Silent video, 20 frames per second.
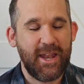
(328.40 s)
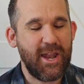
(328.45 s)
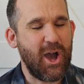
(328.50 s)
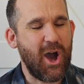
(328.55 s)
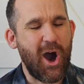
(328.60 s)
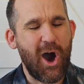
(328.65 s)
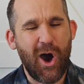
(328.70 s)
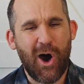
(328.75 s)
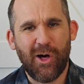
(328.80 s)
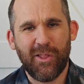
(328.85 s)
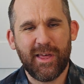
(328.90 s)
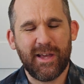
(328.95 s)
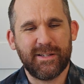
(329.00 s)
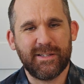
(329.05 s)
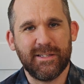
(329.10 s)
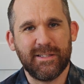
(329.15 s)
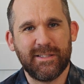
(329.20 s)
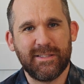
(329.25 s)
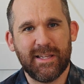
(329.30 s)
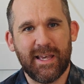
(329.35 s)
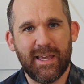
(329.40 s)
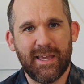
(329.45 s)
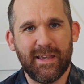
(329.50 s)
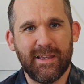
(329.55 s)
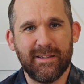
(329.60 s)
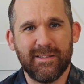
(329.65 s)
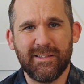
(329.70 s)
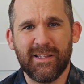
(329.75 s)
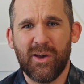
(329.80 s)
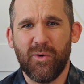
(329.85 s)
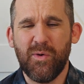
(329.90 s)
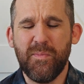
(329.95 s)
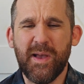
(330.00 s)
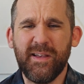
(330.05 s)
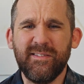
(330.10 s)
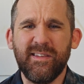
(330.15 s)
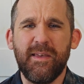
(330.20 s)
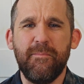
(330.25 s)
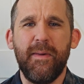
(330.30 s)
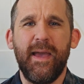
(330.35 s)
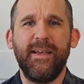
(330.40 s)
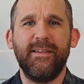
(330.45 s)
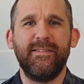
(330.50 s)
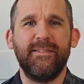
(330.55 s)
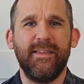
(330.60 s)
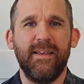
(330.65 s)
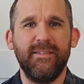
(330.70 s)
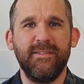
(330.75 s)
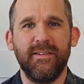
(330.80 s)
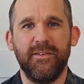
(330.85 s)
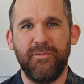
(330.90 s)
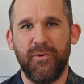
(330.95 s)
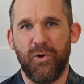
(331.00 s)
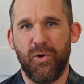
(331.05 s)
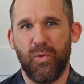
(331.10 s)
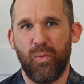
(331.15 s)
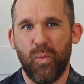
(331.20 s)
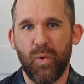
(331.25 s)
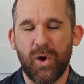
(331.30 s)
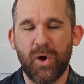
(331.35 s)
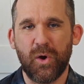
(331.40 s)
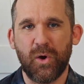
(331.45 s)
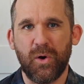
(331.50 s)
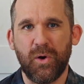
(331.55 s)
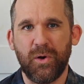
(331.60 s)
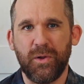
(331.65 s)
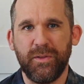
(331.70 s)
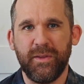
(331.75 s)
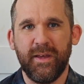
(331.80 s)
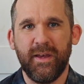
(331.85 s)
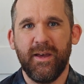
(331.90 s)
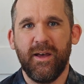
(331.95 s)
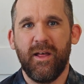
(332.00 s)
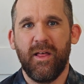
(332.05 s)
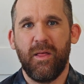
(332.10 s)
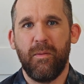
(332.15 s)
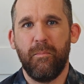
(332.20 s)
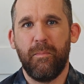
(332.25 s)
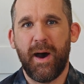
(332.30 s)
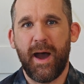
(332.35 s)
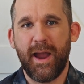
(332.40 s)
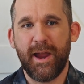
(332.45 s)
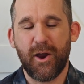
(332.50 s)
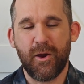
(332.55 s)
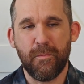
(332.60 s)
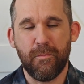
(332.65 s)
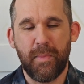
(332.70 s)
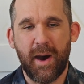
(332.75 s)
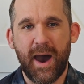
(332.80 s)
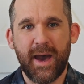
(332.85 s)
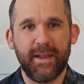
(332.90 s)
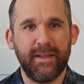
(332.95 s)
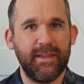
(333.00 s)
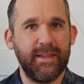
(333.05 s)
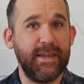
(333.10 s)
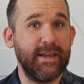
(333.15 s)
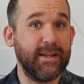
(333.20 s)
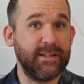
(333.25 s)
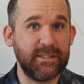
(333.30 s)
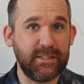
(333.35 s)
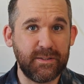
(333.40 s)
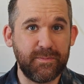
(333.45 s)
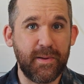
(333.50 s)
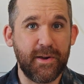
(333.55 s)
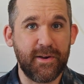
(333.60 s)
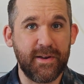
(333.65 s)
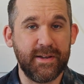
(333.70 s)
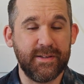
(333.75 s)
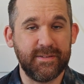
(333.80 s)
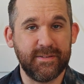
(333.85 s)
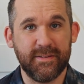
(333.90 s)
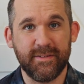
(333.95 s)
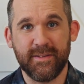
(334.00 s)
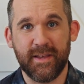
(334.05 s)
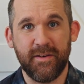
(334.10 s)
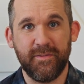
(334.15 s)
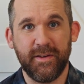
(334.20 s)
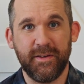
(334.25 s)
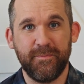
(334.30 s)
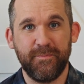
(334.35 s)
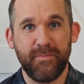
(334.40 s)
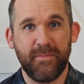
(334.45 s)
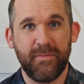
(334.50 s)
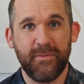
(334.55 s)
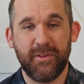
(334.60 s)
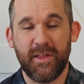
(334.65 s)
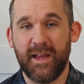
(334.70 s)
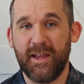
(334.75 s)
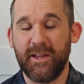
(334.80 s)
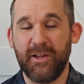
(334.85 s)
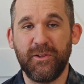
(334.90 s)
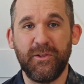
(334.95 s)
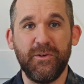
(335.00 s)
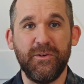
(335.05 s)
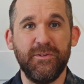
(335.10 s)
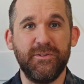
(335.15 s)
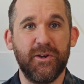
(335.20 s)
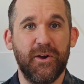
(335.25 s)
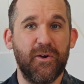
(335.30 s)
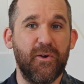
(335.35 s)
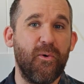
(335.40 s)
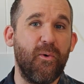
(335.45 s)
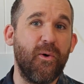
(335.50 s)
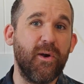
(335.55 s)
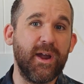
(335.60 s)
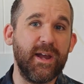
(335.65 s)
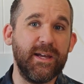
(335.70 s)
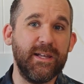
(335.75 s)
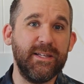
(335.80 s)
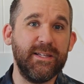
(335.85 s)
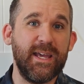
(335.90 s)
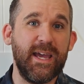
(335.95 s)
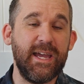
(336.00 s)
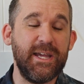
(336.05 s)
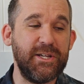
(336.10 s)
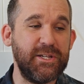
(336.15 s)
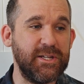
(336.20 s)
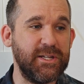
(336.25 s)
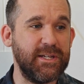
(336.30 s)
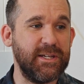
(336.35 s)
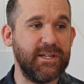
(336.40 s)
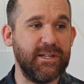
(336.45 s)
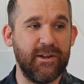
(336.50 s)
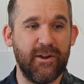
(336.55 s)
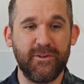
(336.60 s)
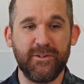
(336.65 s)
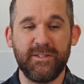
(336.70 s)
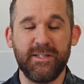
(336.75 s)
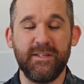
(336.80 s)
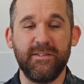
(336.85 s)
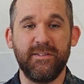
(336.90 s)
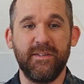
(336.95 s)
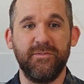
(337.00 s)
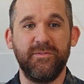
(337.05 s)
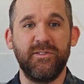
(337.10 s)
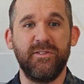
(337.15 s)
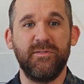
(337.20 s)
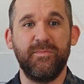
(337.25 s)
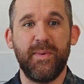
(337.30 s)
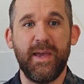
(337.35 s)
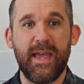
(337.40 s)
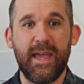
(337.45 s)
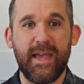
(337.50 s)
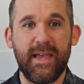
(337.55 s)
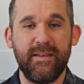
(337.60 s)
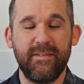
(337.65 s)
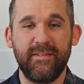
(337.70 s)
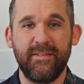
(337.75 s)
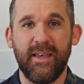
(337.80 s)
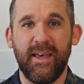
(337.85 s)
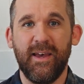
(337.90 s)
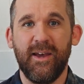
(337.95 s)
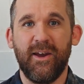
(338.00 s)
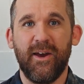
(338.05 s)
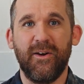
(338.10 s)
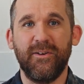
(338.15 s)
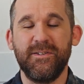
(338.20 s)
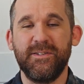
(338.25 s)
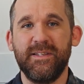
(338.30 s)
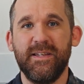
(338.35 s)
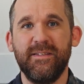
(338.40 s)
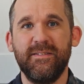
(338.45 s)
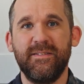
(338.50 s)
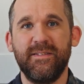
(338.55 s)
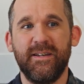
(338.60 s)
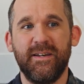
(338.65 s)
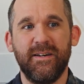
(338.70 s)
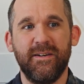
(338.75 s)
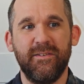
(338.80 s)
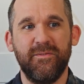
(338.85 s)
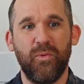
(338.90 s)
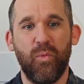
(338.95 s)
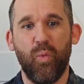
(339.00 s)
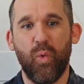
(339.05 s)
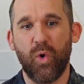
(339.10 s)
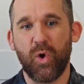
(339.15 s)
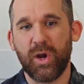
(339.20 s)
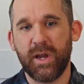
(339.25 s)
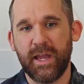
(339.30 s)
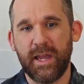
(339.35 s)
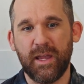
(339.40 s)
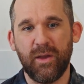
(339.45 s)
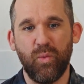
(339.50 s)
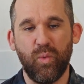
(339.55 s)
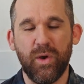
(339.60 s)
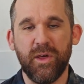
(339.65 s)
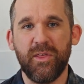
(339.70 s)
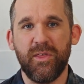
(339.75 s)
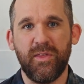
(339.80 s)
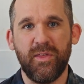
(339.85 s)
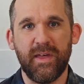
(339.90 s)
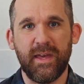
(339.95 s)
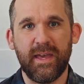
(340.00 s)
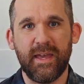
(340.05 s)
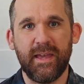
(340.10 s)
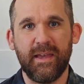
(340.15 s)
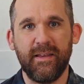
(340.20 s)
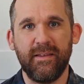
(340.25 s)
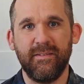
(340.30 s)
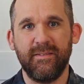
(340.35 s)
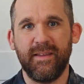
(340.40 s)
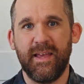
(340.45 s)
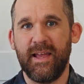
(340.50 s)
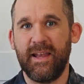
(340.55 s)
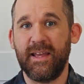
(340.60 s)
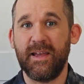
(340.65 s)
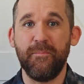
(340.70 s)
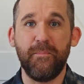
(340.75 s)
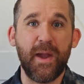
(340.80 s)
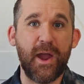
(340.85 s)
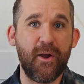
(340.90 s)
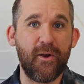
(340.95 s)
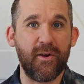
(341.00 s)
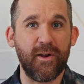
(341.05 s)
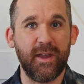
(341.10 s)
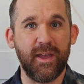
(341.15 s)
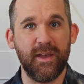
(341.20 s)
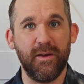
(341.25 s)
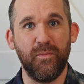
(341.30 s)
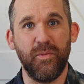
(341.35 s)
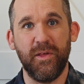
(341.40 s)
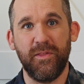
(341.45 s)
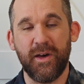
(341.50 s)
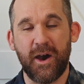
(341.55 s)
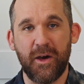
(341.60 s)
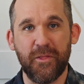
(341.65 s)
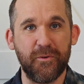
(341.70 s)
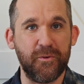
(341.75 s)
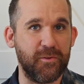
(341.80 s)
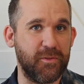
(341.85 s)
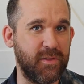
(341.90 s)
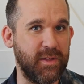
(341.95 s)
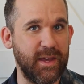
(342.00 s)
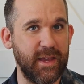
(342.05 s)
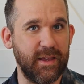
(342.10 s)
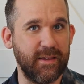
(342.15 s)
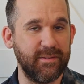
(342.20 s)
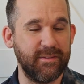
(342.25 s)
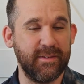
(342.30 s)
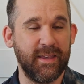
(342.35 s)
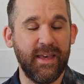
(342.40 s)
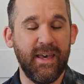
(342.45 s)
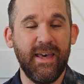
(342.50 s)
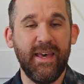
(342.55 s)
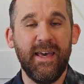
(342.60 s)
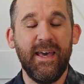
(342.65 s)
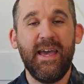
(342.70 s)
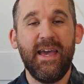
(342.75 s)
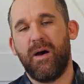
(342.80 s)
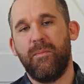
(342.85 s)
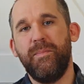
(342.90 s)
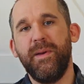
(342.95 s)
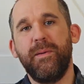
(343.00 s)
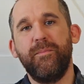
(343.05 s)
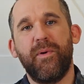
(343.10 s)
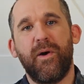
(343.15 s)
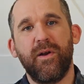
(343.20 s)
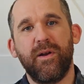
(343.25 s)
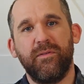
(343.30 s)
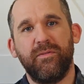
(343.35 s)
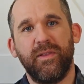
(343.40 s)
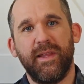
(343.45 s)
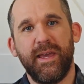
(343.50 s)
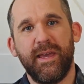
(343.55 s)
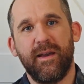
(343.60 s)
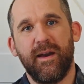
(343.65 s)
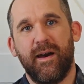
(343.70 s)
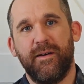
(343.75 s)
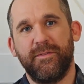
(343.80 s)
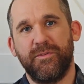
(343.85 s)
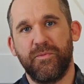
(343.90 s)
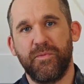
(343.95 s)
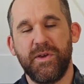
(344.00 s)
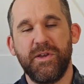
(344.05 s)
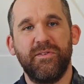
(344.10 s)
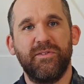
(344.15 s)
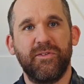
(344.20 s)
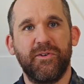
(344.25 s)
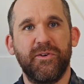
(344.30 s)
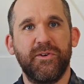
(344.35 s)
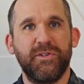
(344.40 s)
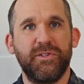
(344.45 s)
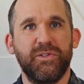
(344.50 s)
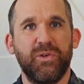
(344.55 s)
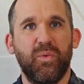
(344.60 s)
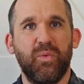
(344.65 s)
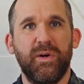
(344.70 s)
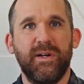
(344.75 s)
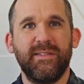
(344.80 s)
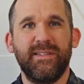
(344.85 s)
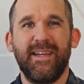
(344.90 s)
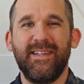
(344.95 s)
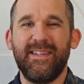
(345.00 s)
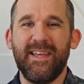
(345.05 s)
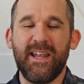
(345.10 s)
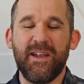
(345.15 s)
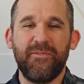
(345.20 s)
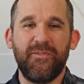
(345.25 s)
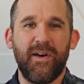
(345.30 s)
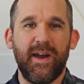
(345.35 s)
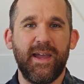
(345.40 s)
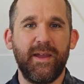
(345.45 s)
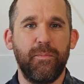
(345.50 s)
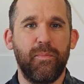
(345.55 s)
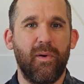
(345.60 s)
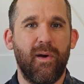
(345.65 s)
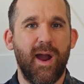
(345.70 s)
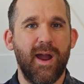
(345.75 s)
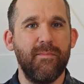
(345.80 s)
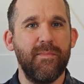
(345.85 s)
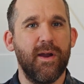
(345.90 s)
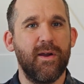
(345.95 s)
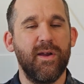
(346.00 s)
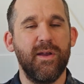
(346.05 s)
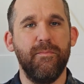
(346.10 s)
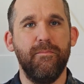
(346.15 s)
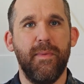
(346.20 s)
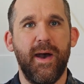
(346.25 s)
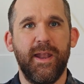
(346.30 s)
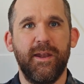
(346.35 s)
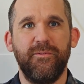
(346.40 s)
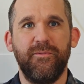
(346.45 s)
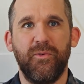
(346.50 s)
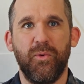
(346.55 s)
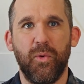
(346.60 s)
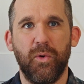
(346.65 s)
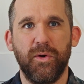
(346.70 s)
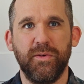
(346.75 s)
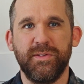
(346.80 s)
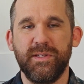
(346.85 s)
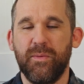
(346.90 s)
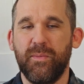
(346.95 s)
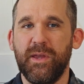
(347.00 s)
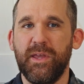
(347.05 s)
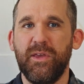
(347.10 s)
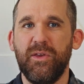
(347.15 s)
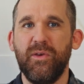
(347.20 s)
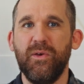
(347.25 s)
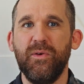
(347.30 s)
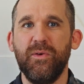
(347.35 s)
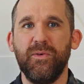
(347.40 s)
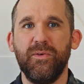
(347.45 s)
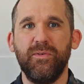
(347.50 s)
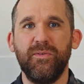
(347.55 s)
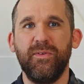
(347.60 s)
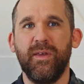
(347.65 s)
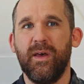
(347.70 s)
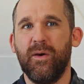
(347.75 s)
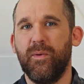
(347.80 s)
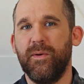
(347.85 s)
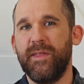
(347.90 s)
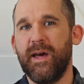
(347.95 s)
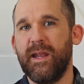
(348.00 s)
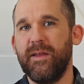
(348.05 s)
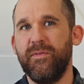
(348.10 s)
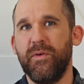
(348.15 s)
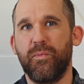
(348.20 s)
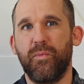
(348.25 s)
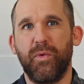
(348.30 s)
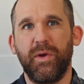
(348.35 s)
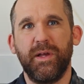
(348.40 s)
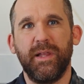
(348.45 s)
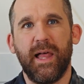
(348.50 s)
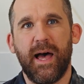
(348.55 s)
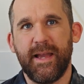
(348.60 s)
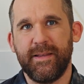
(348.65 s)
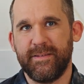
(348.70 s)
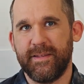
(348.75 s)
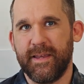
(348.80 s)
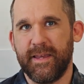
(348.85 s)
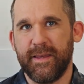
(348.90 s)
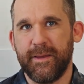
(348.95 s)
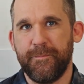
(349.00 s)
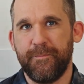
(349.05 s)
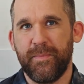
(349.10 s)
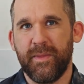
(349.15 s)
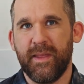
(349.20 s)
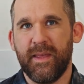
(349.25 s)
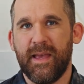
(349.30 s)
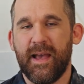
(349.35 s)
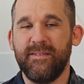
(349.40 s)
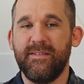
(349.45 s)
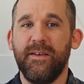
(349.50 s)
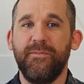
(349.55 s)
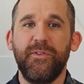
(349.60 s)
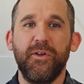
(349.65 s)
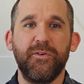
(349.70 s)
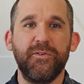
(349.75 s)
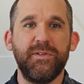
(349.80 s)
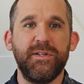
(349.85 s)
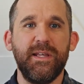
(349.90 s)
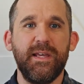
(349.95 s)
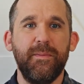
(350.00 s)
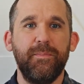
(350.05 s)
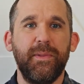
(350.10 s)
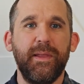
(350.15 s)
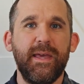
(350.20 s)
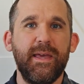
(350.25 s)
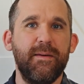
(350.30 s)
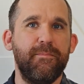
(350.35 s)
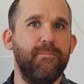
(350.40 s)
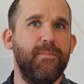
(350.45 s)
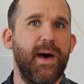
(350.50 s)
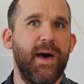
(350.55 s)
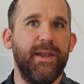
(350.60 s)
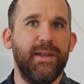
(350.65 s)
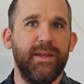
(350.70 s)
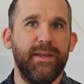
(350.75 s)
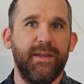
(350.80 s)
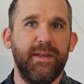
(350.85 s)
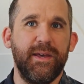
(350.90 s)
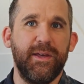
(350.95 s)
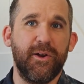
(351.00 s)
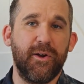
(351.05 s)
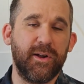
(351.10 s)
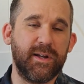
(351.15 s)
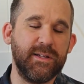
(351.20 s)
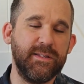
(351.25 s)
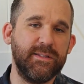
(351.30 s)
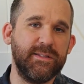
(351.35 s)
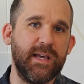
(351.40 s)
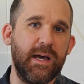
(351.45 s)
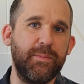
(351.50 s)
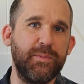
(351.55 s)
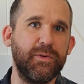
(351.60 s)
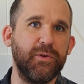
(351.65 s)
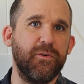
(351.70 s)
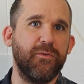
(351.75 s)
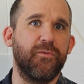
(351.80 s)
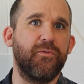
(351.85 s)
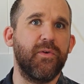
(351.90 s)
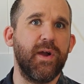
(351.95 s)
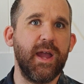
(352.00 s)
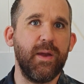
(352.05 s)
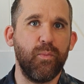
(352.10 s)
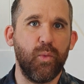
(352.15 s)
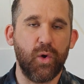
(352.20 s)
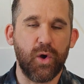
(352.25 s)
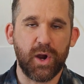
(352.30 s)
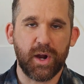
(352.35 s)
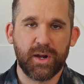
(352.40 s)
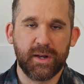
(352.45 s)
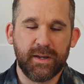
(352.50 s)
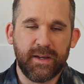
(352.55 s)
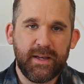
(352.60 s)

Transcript: Now, all that to say is we basically make sense of our world by our bodily experiences of it. So that includes our orientation, our sense of space, our sense of working with things and comparing them with other things. A big part of Lakoff's research was identifying primary metaphors that we use without even realizing it, as if they're deeply embedded in our conceptual framework.